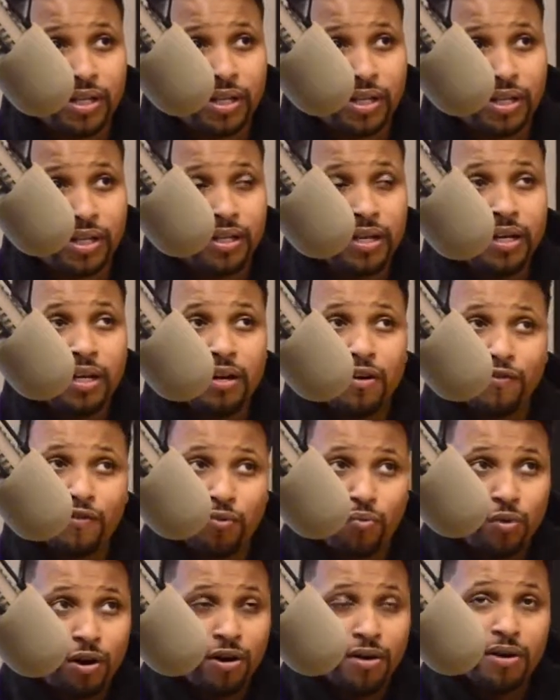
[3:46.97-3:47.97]
and
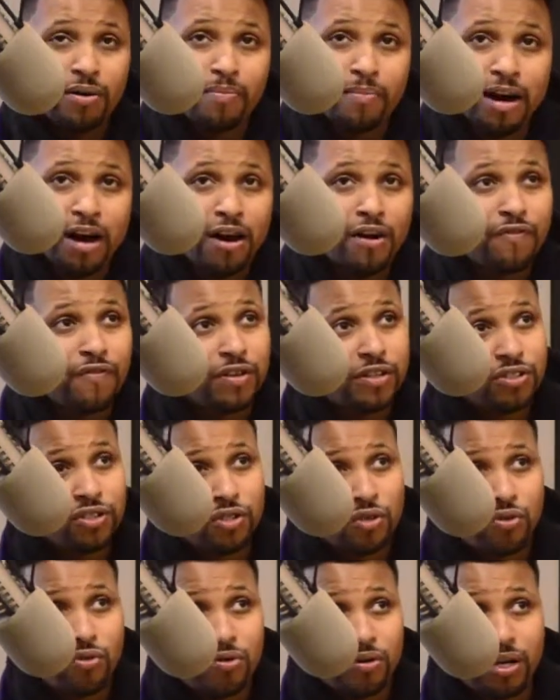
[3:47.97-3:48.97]
from word of mouth and
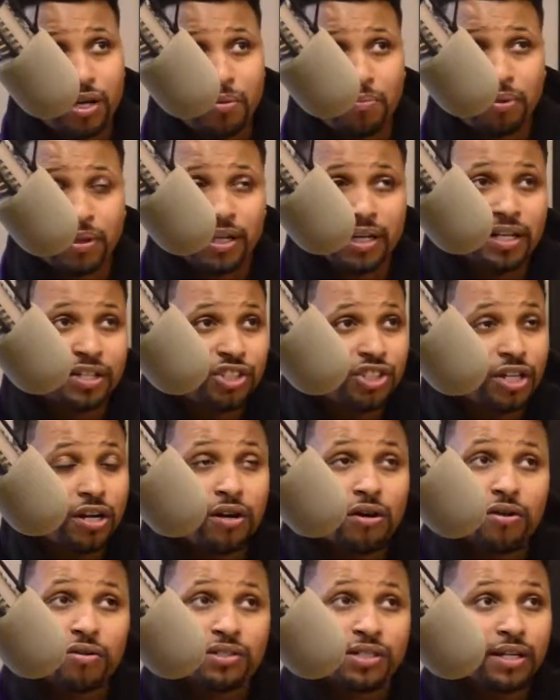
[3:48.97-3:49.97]
touring and playing
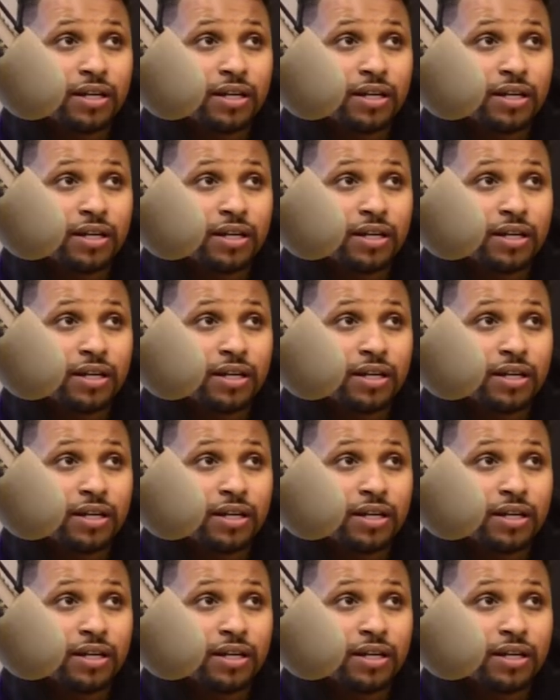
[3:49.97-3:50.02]
shows.